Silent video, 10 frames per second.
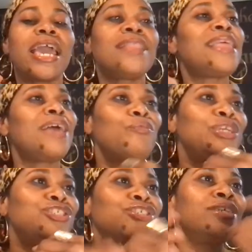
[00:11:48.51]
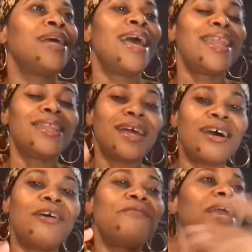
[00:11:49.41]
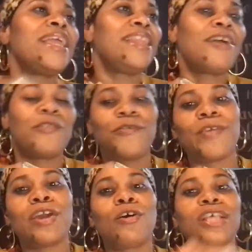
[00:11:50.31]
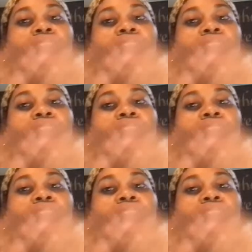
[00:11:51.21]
and that we should love and never fail.